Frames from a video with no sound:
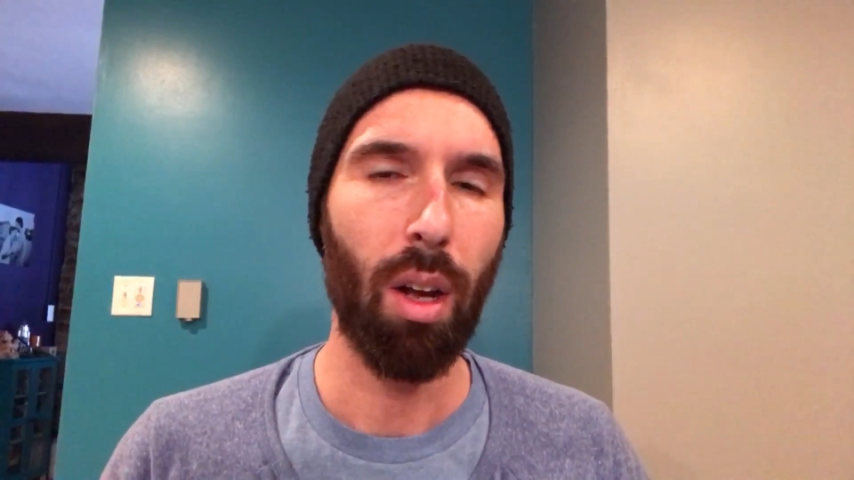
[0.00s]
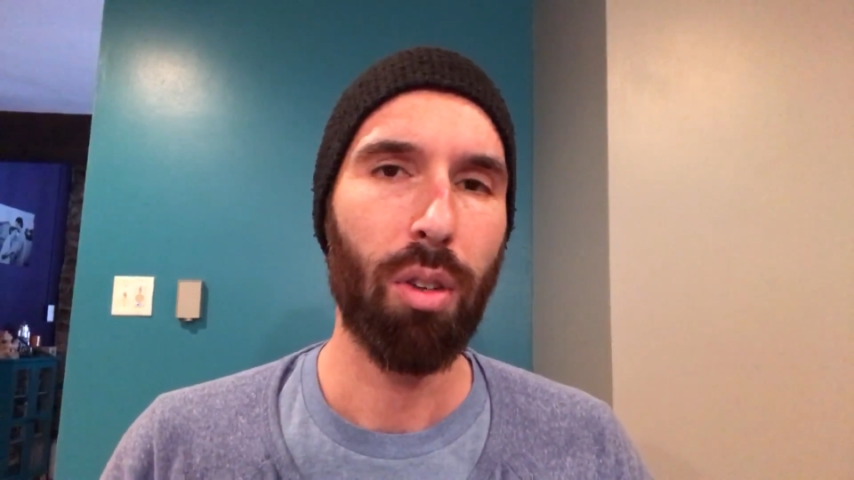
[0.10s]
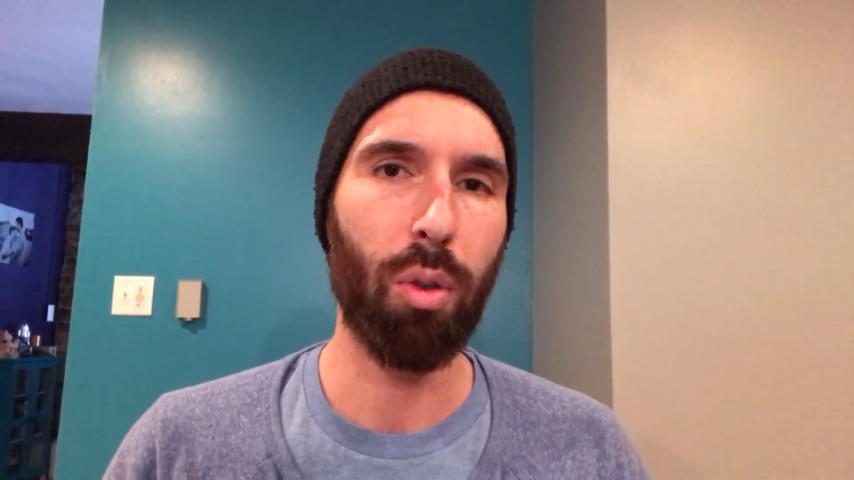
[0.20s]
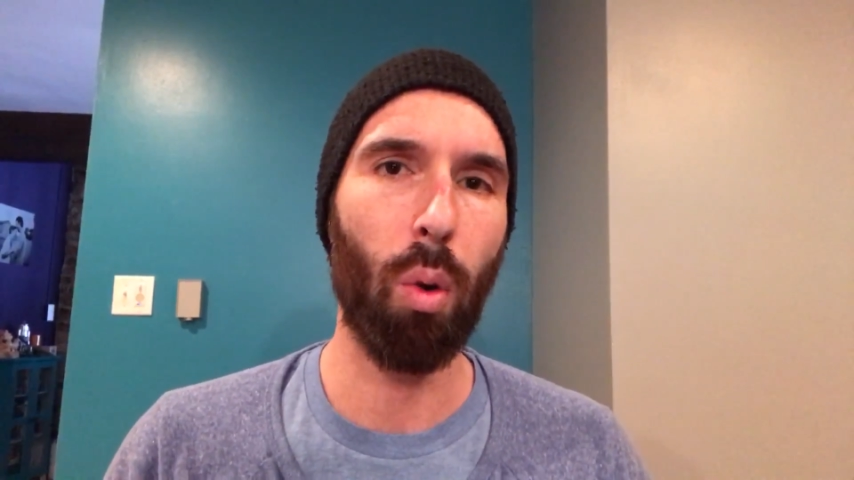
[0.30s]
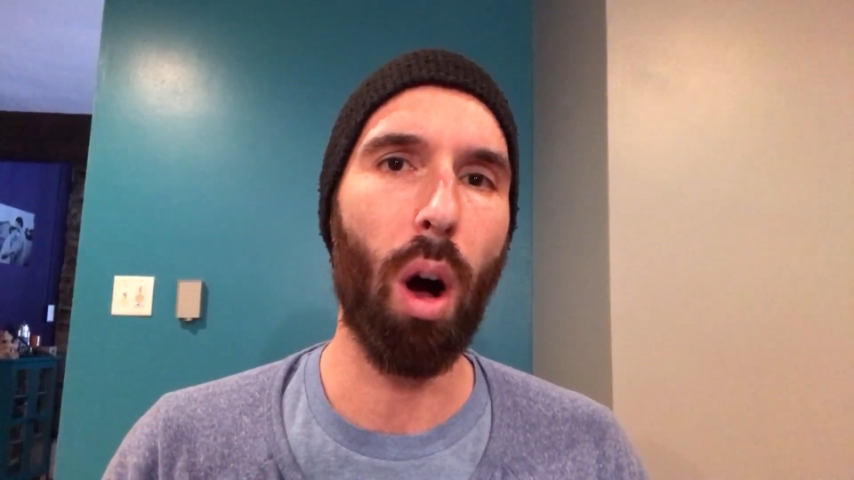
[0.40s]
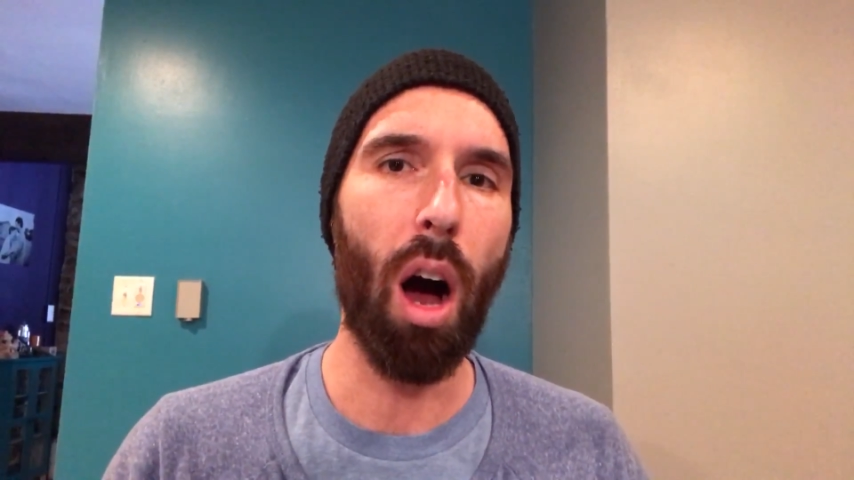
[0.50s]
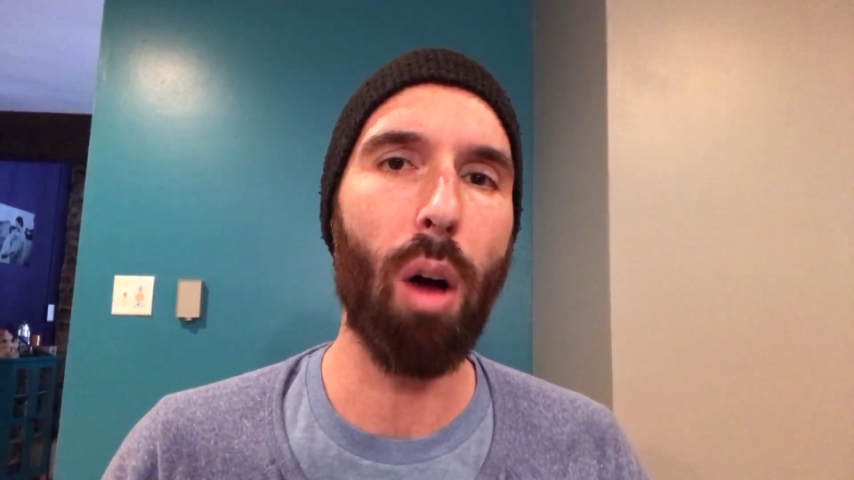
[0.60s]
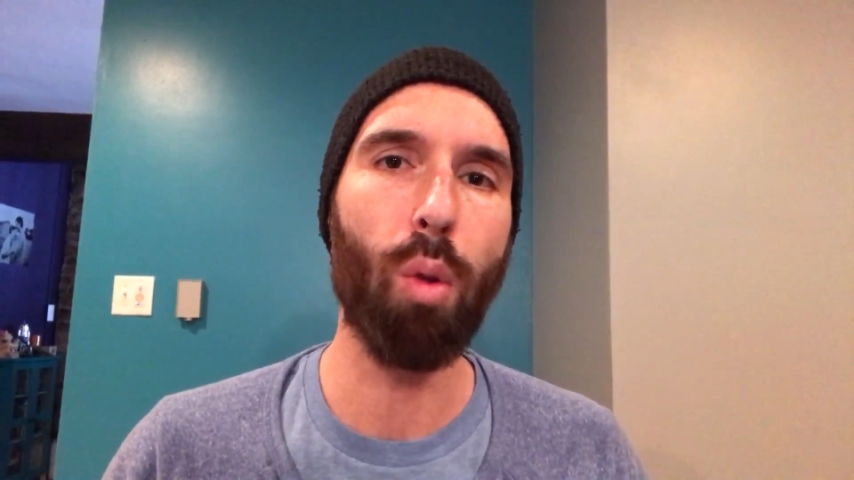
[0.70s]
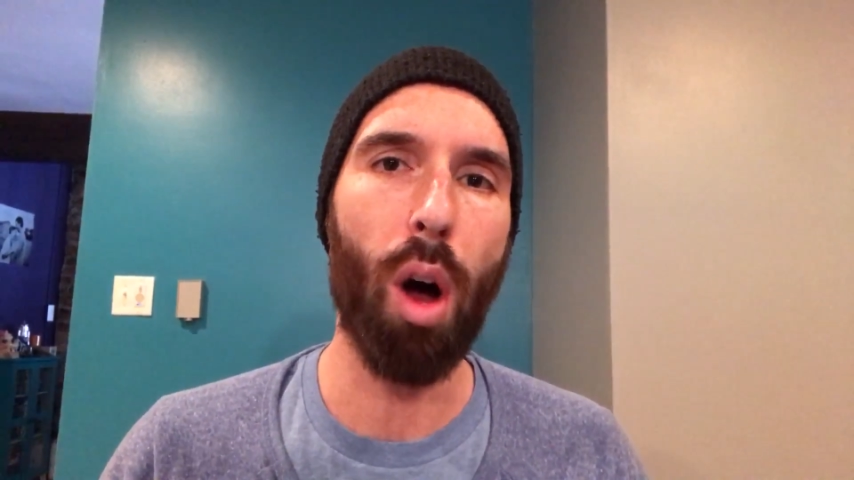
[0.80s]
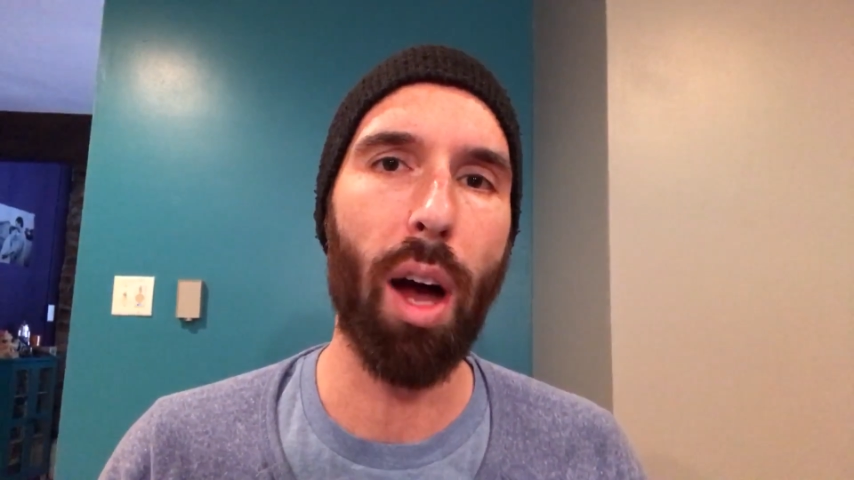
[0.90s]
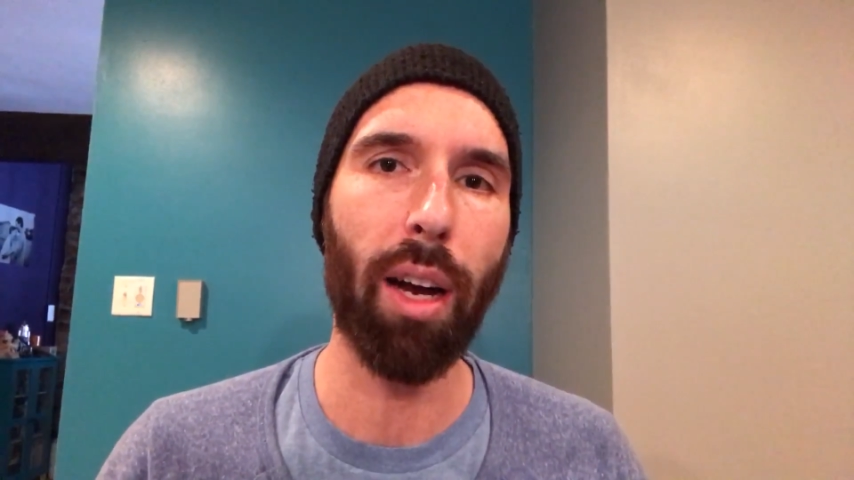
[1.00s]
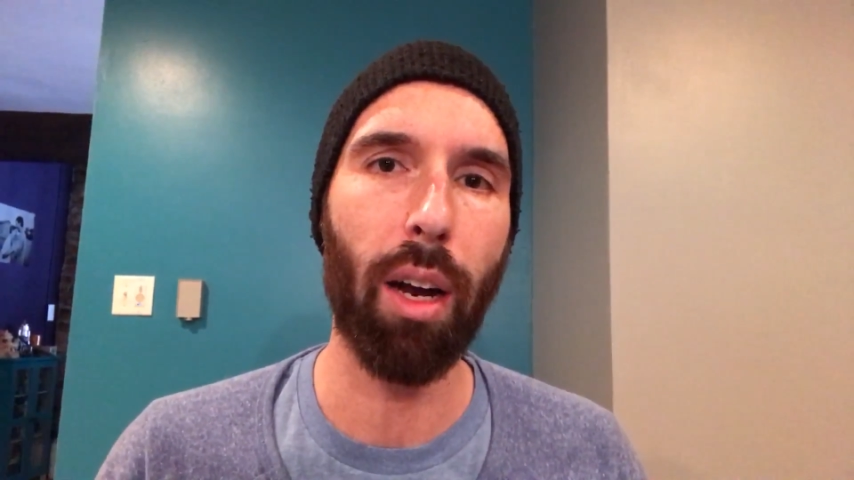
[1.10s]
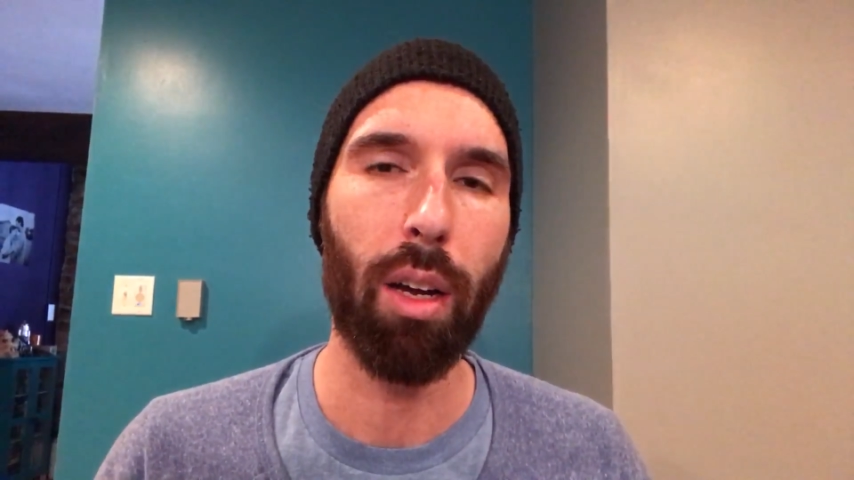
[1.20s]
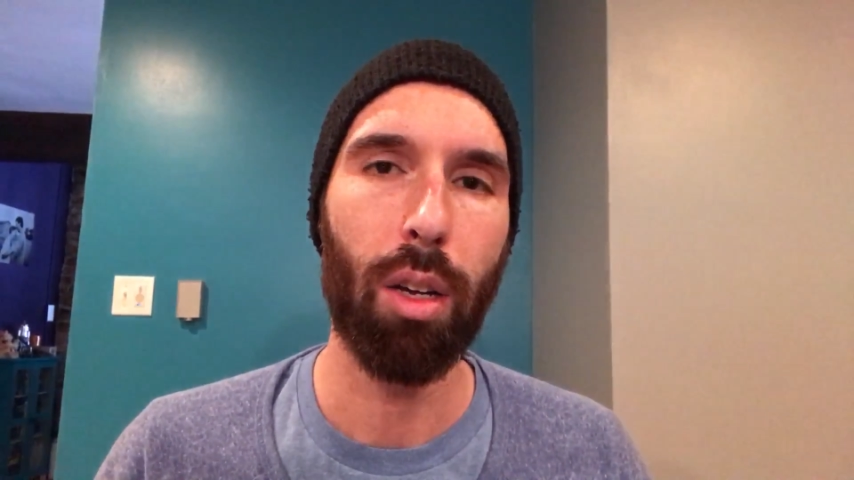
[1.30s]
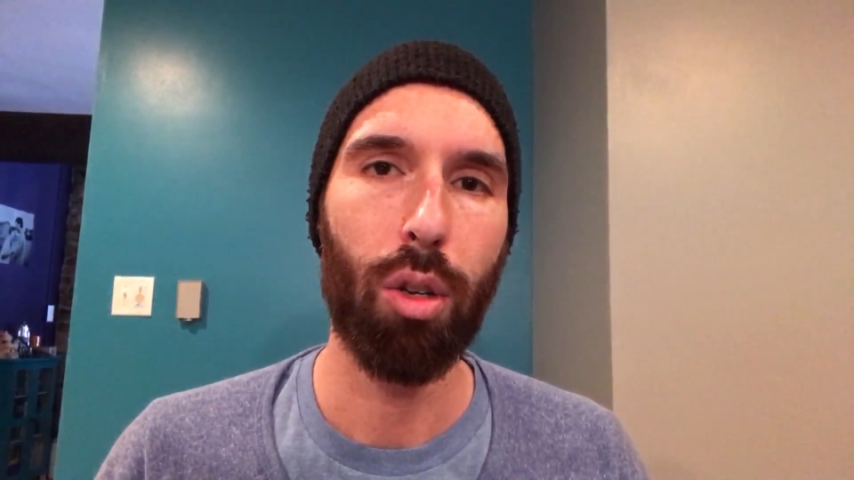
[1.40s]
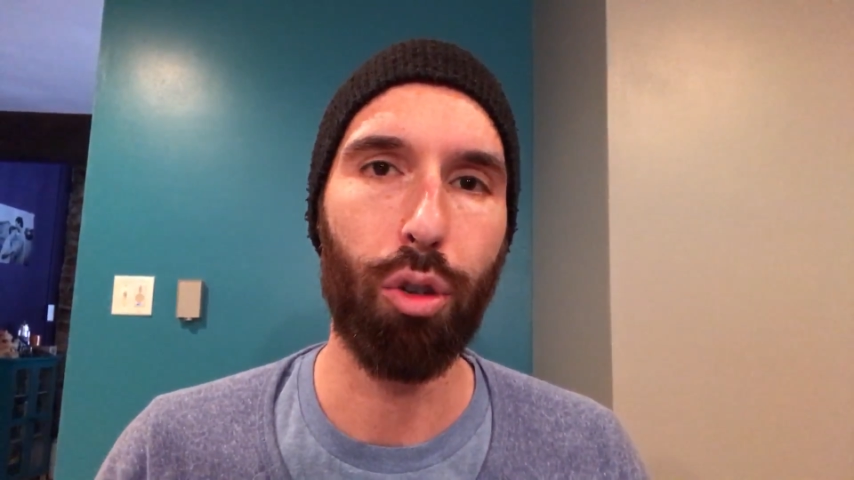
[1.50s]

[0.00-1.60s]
So how long